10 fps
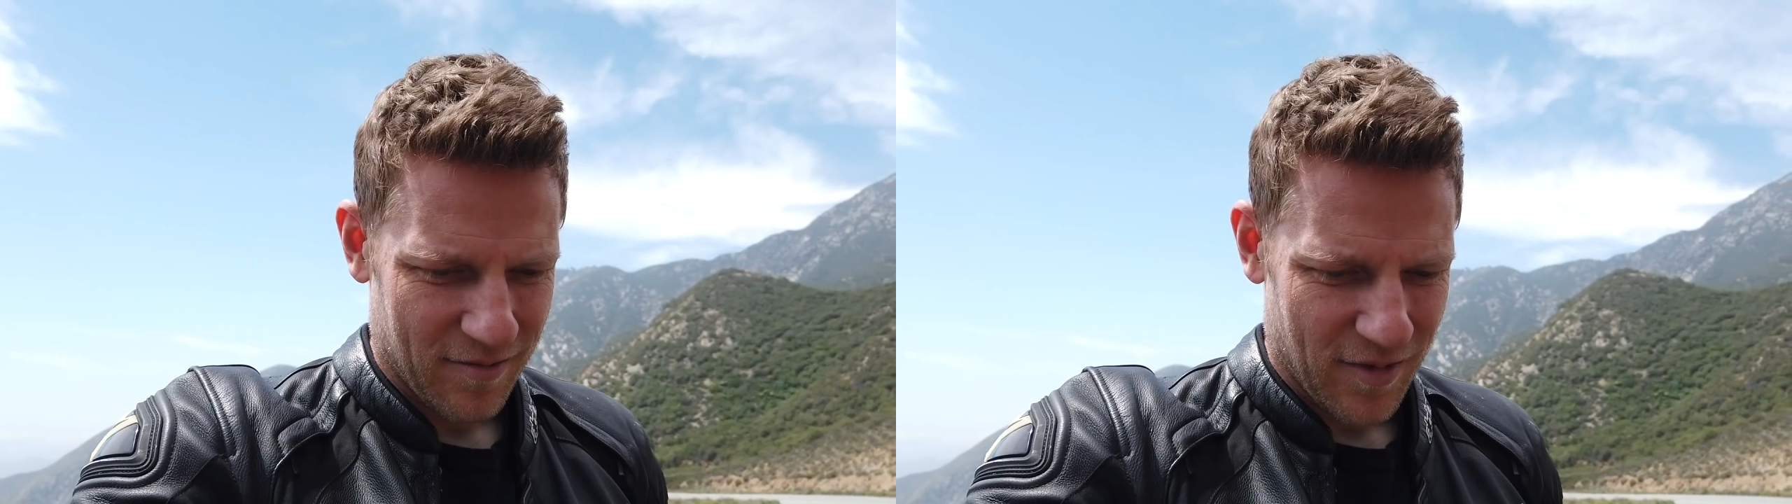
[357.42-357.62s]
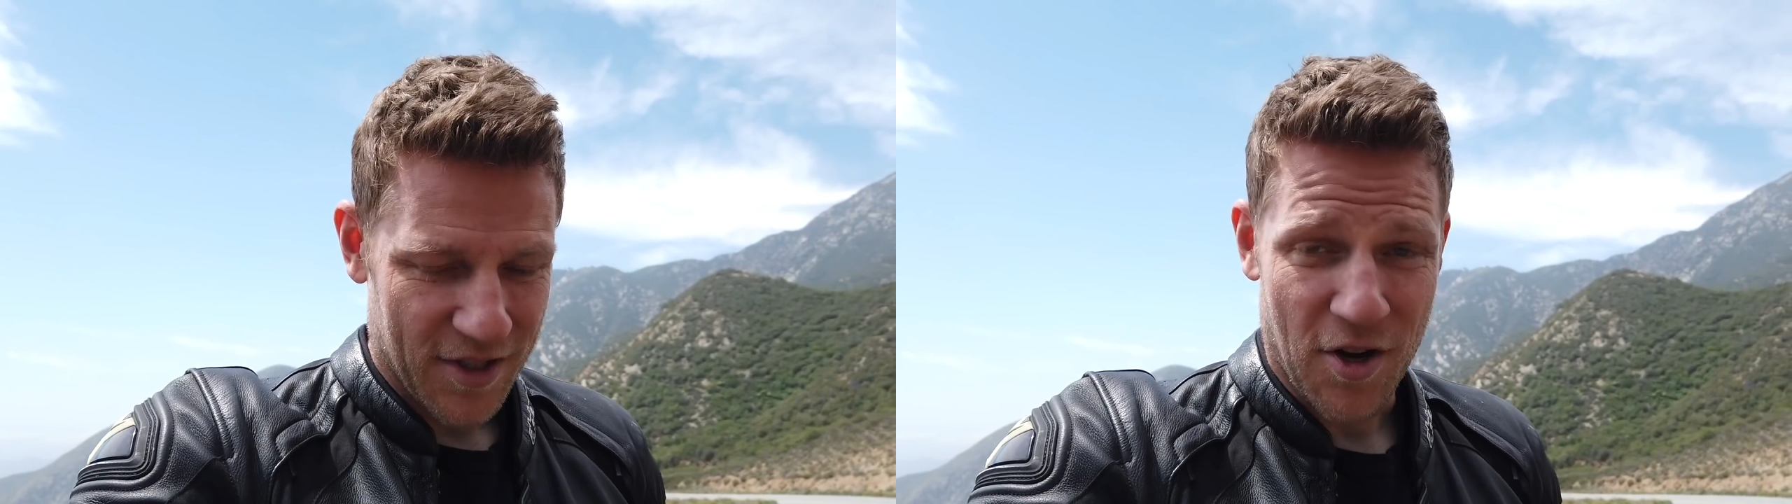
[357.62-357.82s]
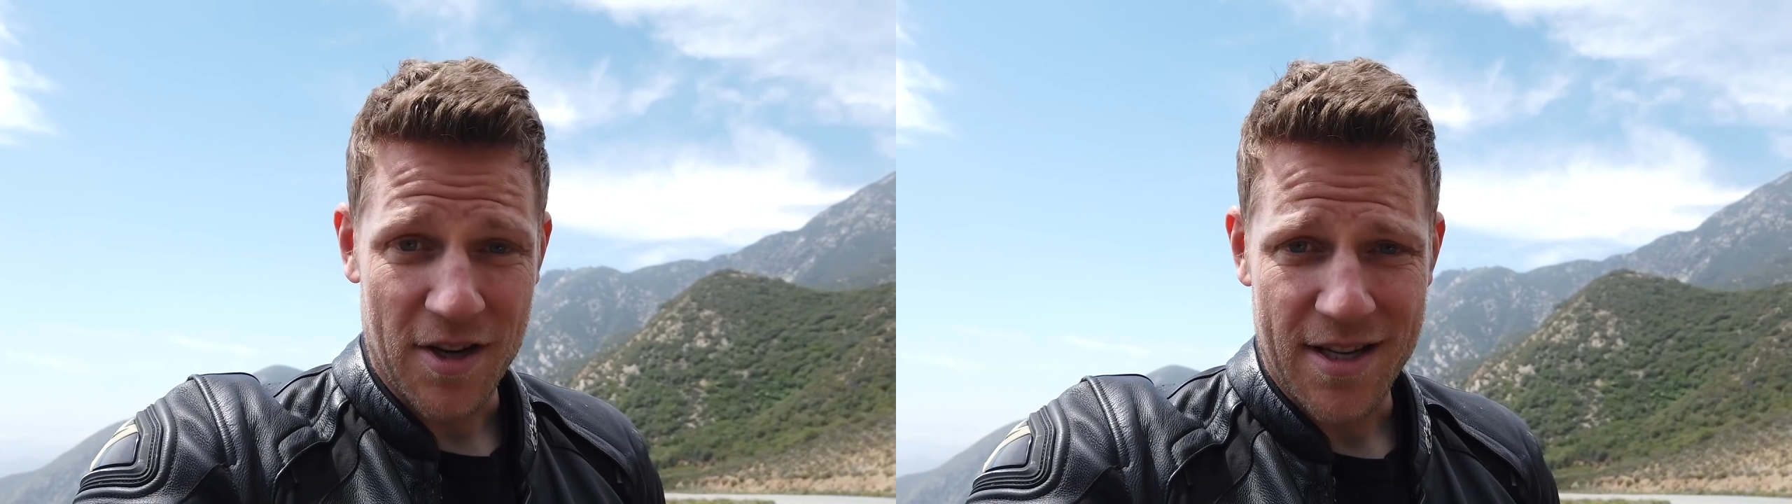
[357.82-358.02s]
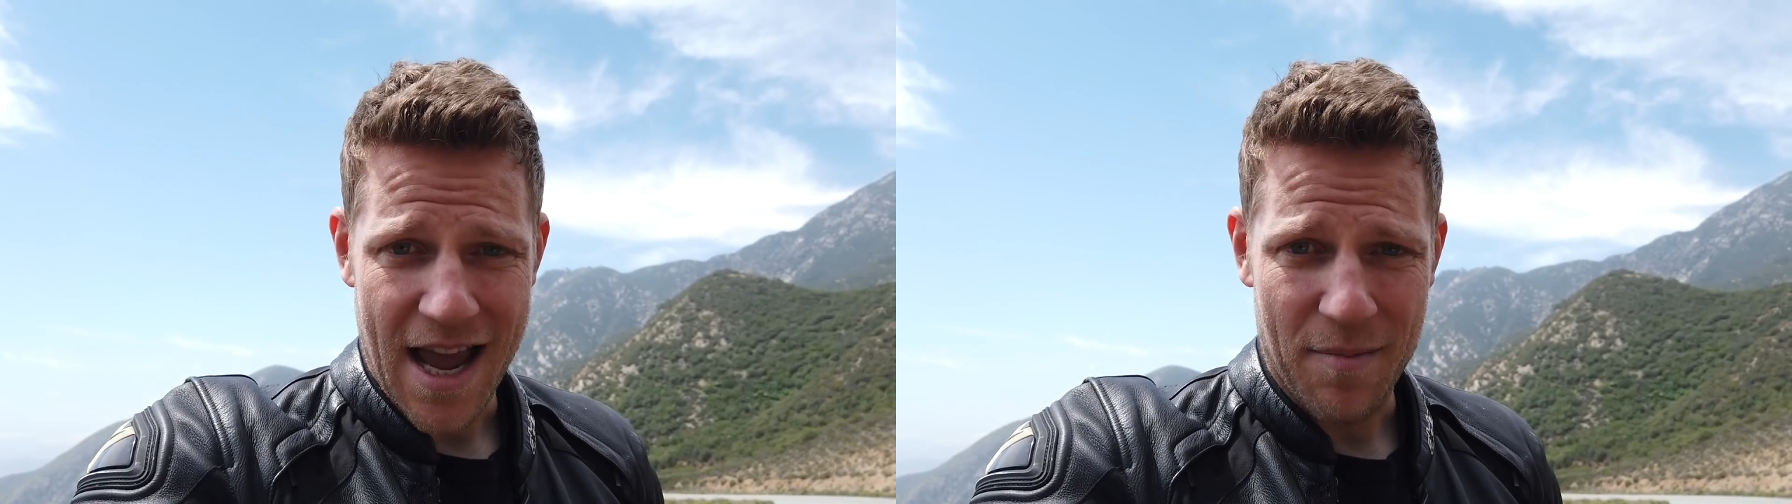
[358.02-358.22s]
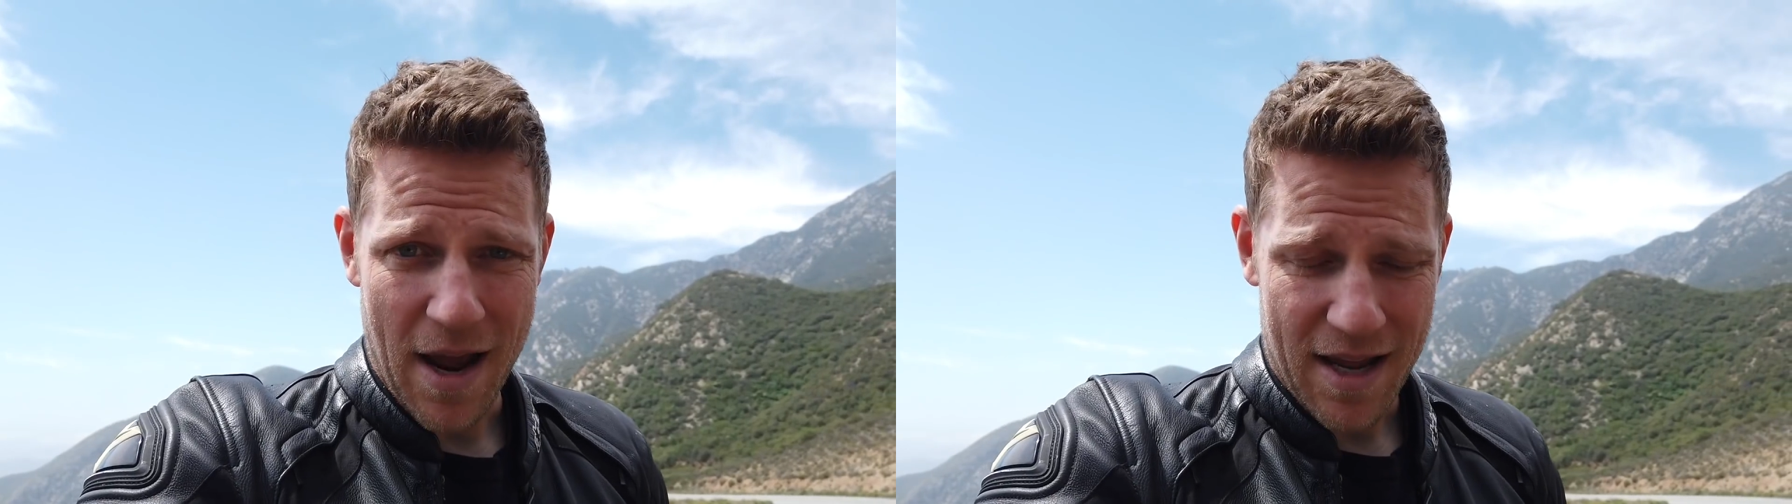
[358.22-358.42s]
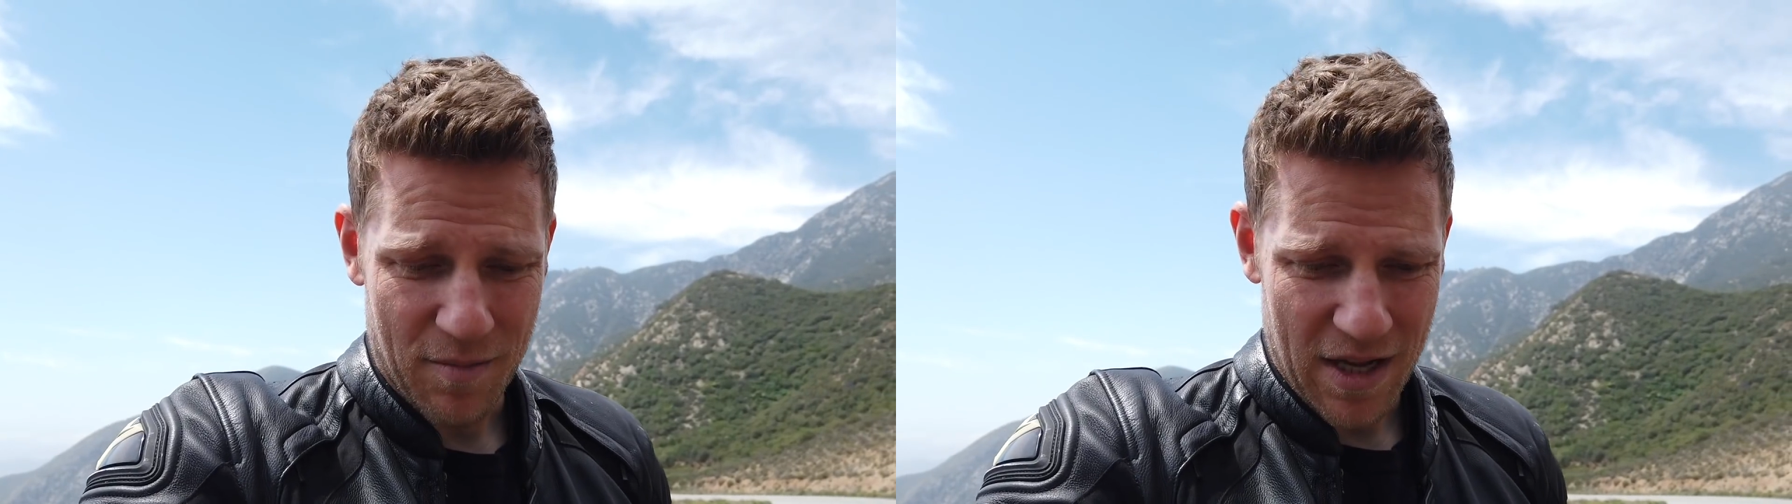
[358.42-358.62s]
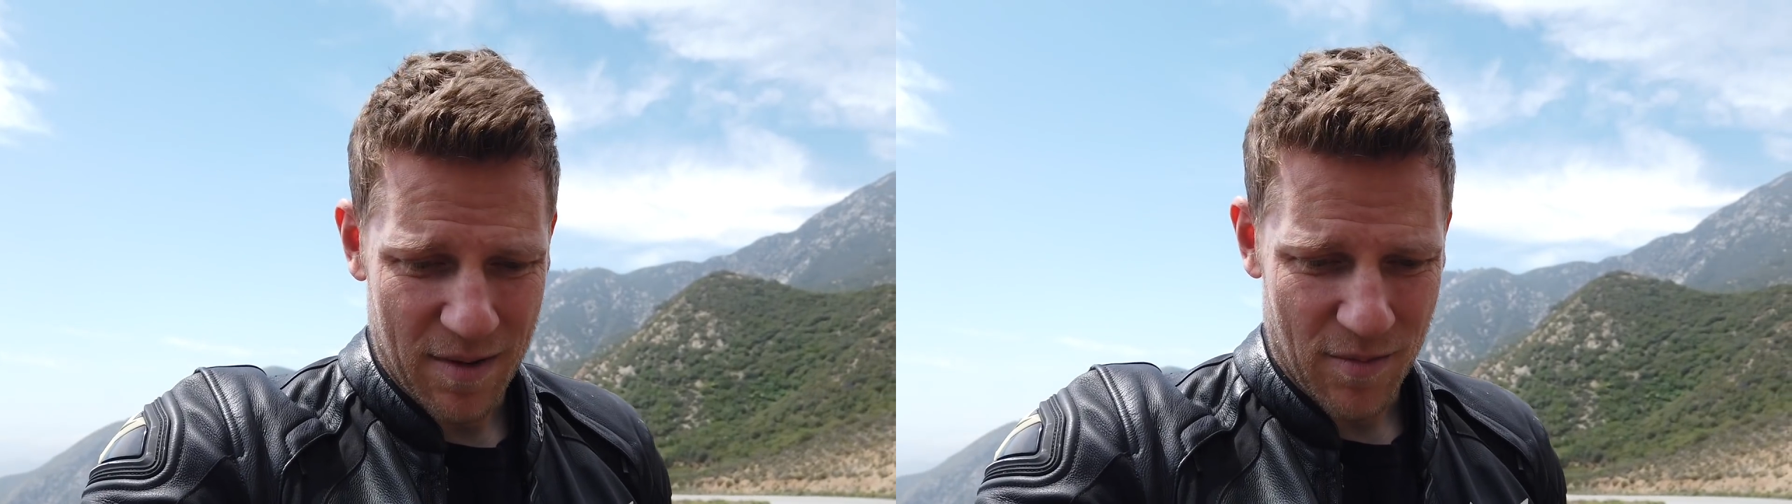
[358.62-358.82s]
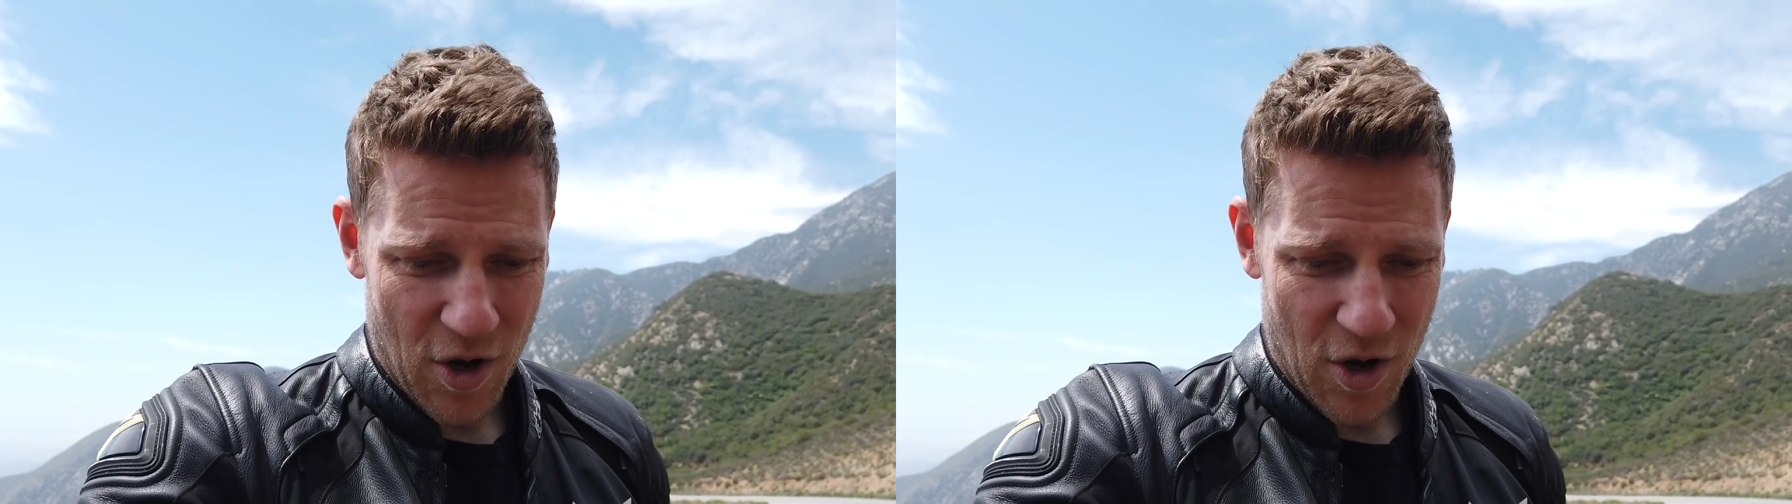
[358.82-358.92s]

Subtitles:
Let's start a sad Micah meme,